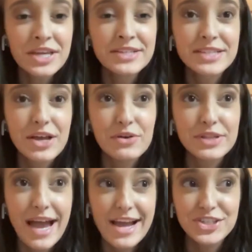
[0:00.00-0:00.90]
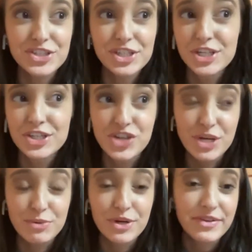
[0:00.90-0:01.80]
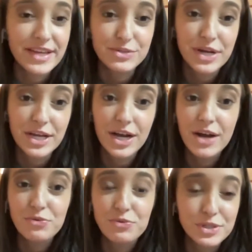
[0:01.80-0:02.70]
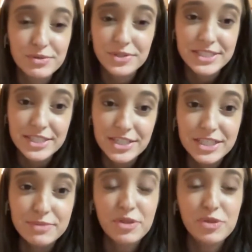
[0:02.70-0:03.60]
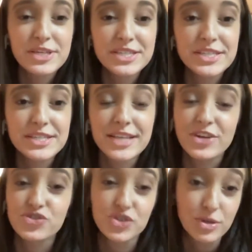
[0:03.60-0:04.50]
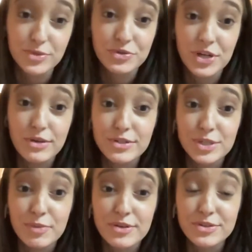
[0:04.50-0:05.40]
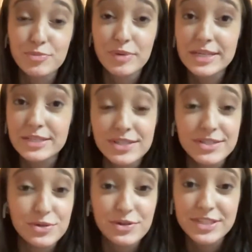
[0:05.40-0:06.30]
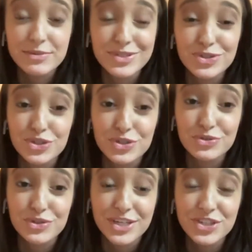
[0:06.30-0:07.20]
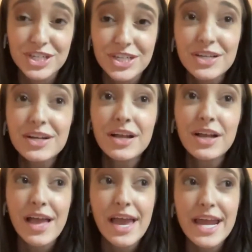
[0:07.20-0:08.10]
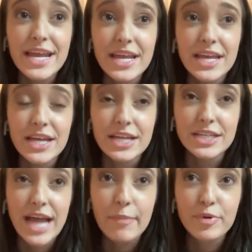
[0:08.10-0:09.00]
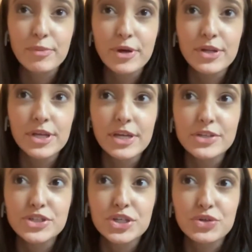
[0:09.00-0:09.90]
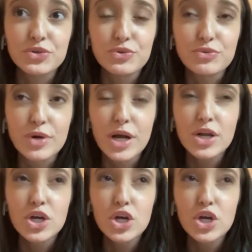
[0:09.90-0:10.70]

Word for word: And so last year in January, that's when I got really, really serious about the business. I jumped onto Host to Post basically as soon as it was introduced last year. And I promoted to